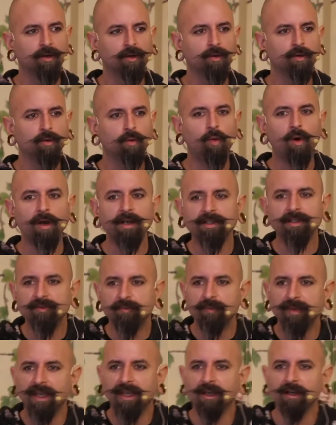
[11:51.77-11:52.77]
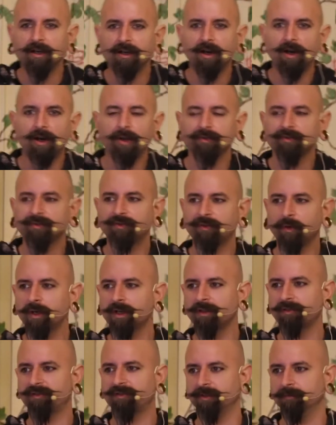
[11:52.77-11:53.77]
what is being called
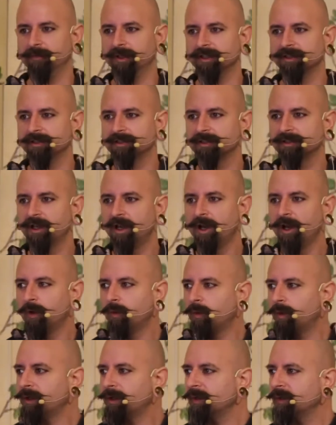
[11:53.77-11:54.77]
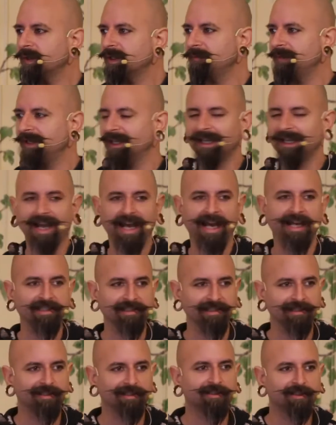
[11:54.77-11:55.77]
forth from us? What are we being
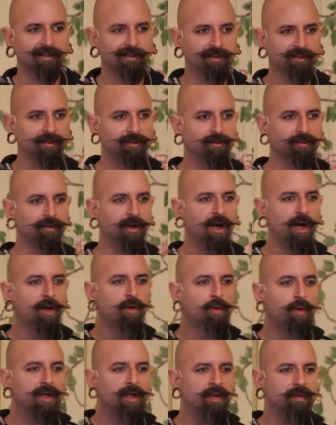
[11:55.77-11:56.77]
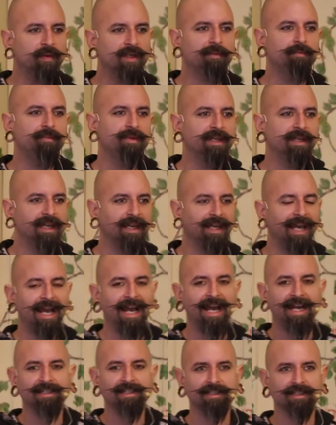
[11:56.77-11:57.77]
asked to do? What are we being
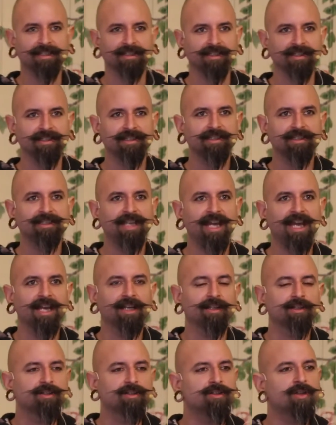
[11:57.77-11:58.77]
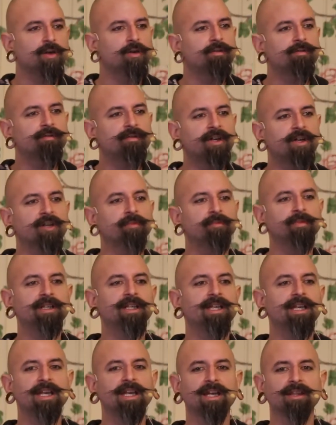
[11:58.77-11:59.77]
asked to stand so
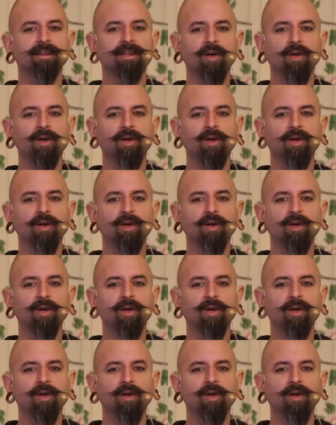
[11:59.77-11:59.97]
firmly in that